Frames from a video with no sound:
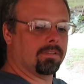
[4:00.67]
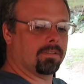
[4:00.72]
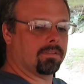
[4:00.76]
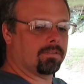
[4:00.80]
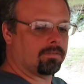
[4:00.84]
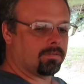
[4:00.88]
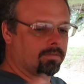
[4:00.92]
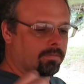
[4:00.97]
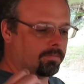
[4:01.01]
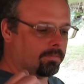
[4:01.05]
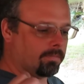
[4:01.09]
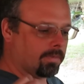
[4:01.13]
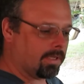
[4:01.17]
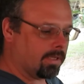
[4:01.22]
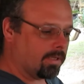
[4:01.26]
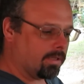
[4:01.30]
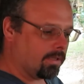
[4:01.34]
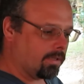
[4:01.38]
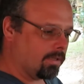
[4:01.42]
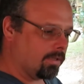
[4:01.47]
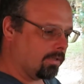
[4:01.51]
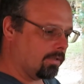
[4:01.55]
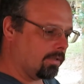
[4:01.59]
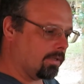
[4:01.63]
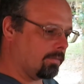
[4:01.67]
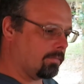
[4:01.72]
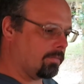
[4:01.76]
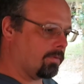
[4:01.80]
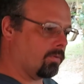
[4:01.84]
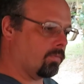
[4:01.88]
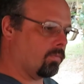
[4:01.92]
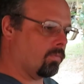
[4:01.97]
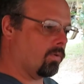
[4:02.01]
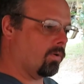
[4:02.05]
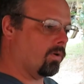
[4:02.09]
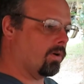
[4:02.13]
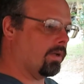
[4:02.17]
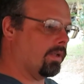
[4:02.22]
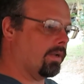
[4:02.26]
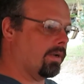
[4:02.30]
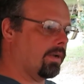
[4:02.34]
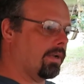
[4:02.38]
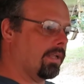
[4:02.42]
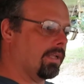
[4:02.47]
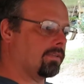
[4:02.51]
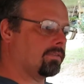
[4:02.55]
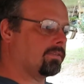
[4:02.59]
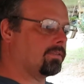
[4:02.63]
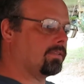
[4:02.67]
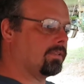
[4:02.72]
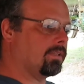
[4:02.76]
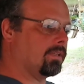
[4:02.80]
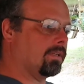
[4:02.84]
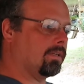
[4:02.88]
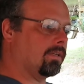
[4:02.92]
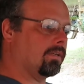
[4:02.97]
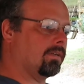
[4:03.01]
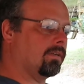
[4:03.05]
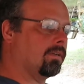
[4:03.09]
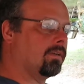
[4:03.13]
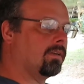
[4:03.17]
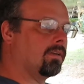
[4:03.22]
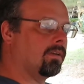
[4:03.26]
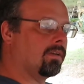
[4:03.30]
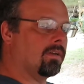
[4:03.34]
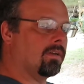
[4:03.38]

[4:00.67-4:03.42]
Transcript: System number 1, and that's the